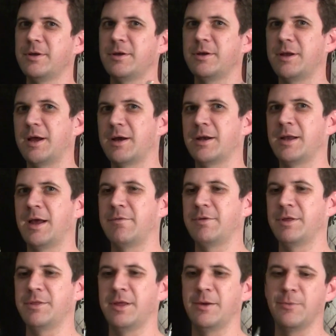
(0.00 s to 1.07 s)
not going to have
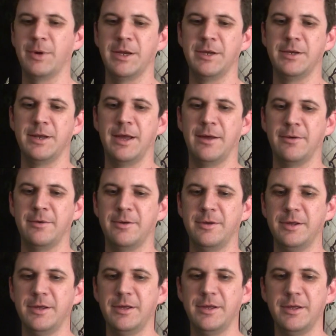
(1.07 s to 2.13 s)
anything weighing you down.
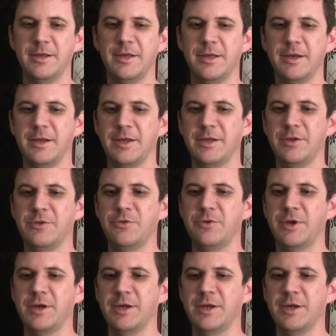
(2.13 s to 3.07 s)
It is